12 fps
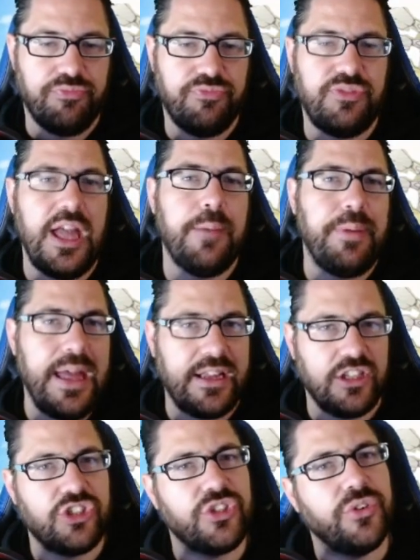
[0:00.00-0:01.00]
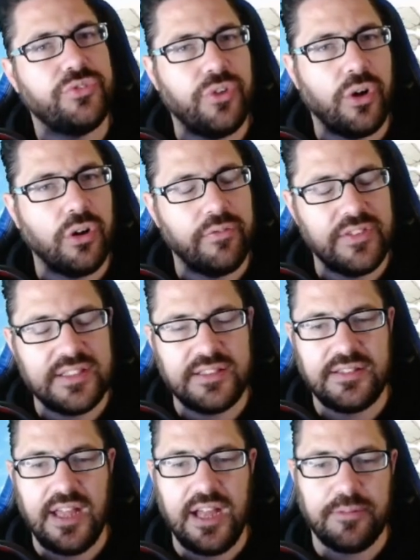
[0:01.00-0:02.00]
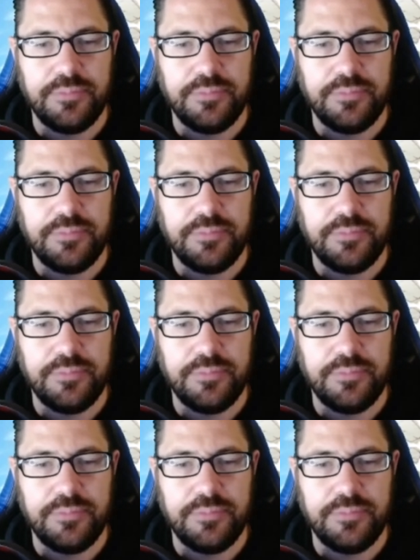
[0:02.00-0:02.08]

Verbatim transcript: that package so far of this deck.